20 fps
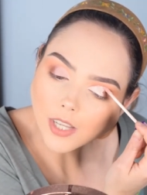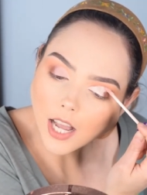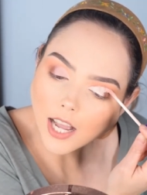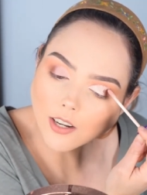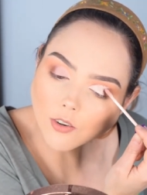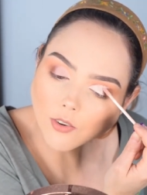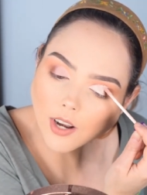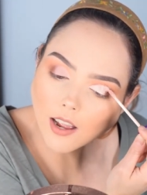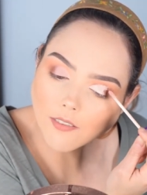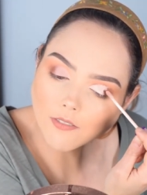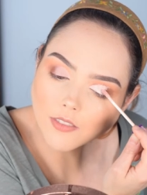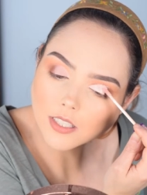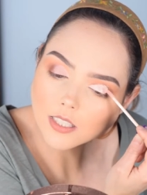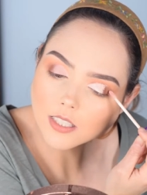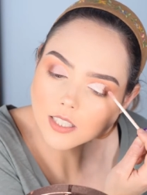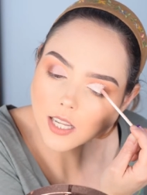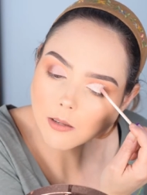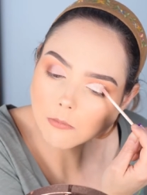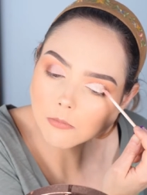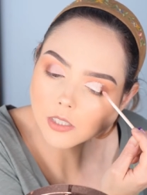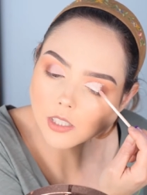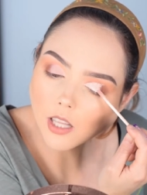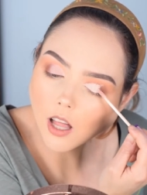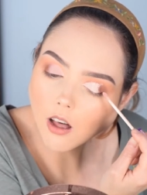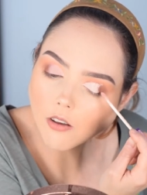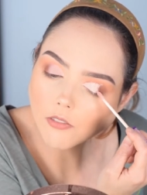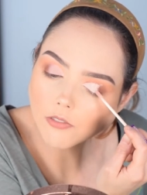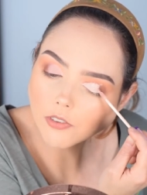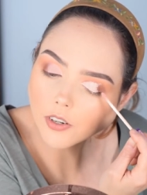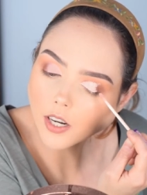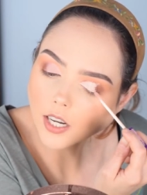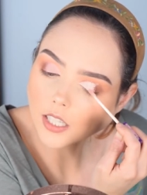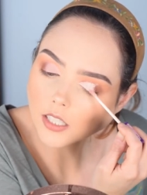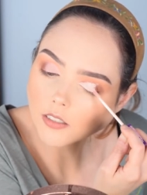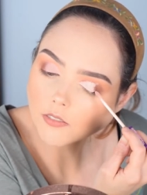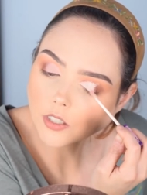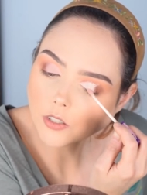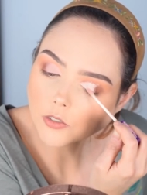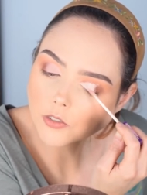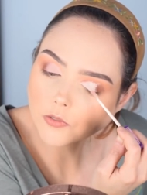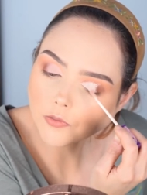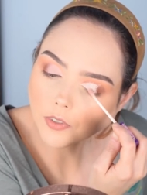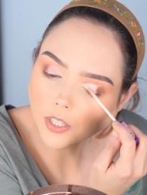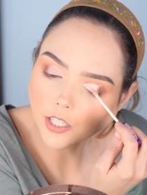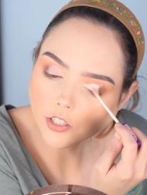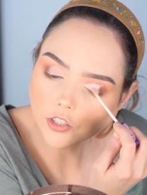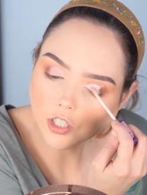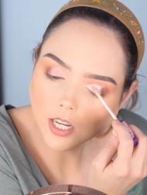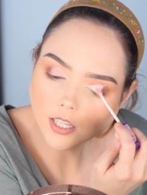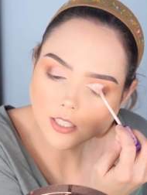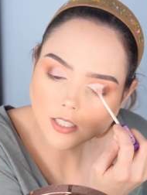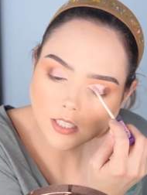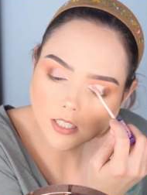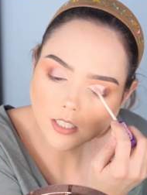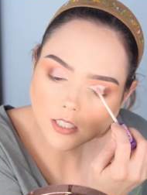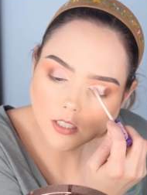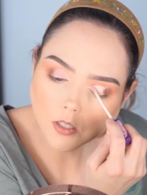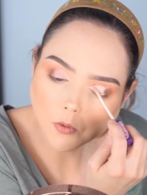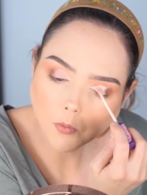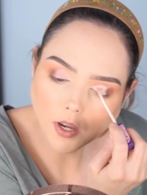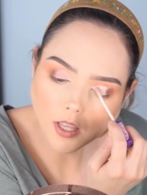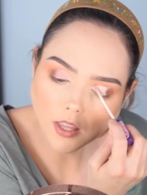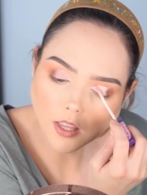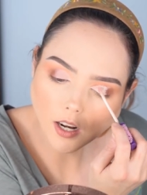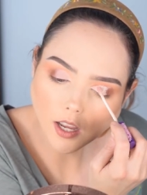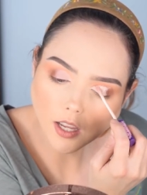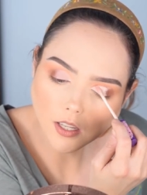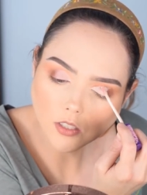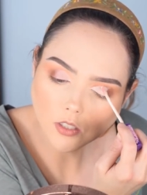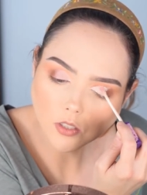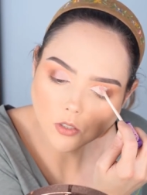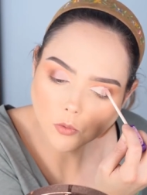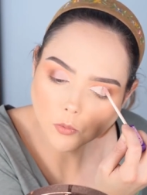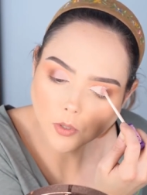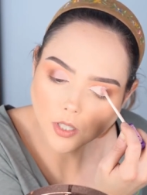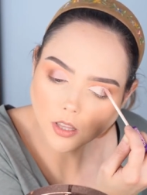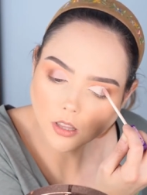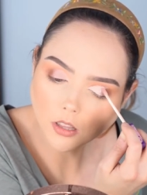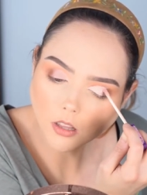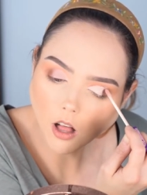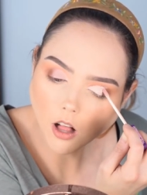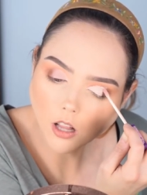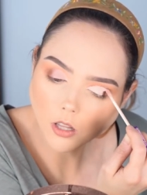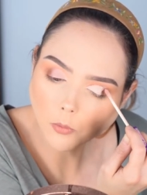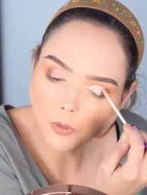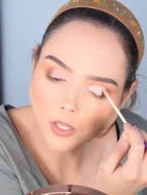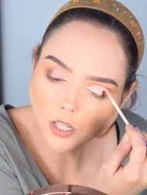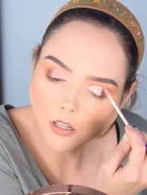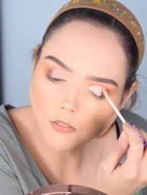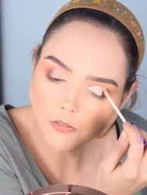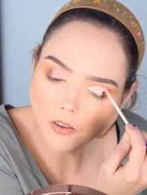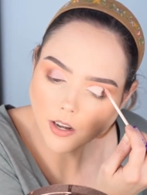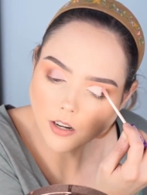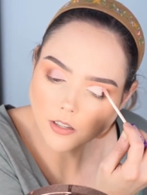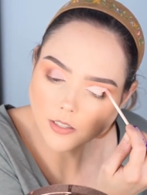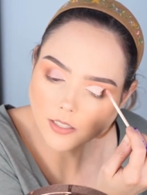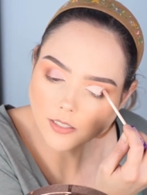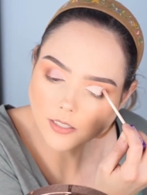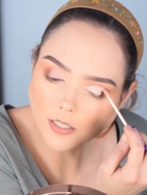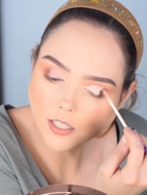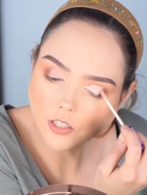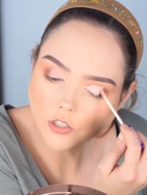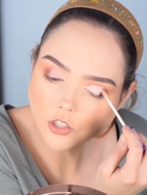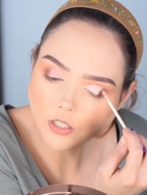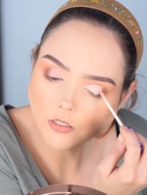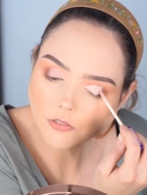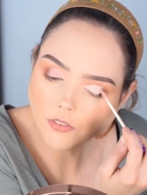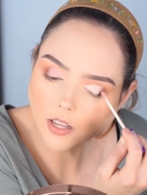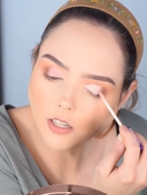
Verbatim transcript: I don't have the same love for any of those franchises the way that I do with Halloween and Final Destination.